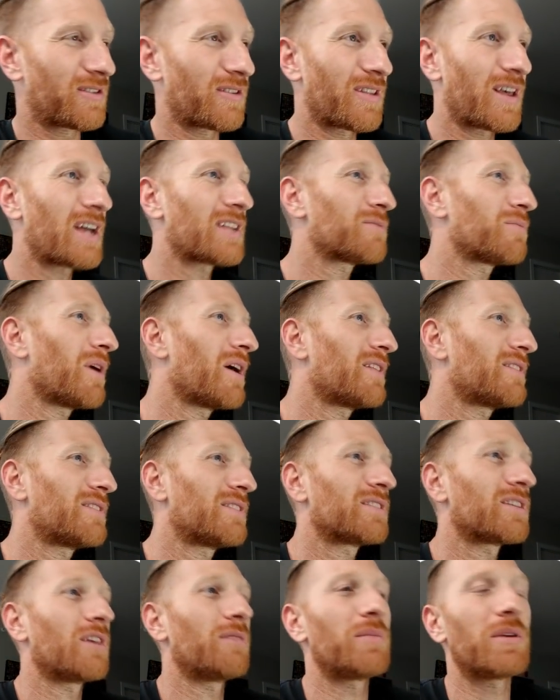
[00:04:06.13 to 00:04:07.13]
So that's why this
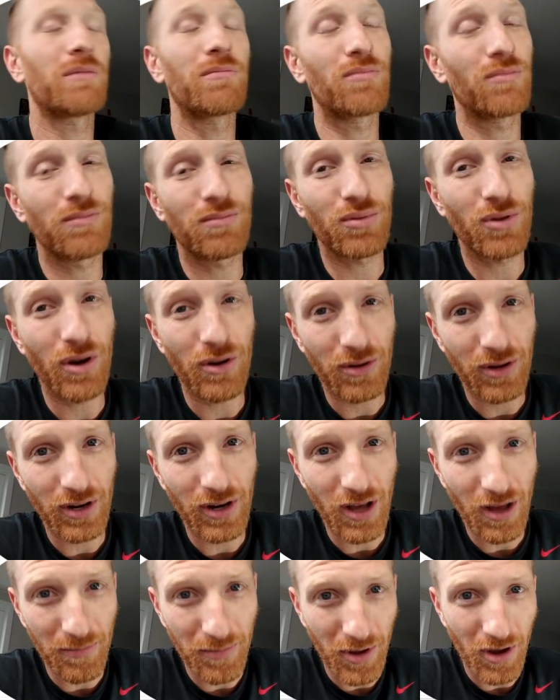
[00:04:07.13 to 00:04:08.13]
is going to be
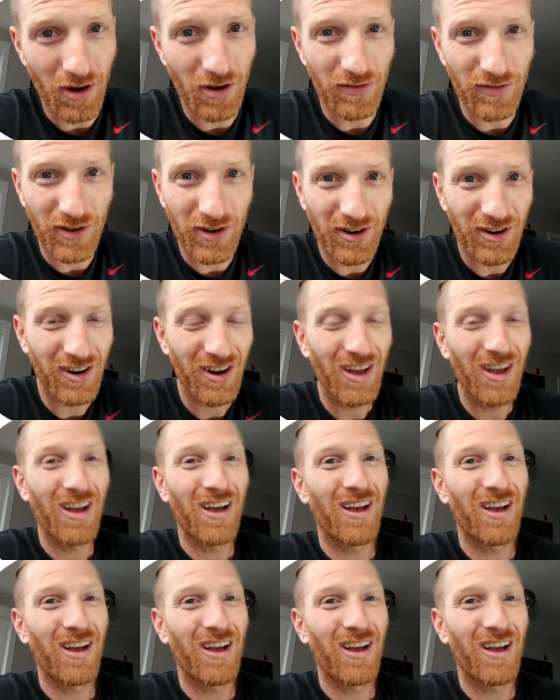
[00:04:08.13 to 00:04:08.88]
broken up over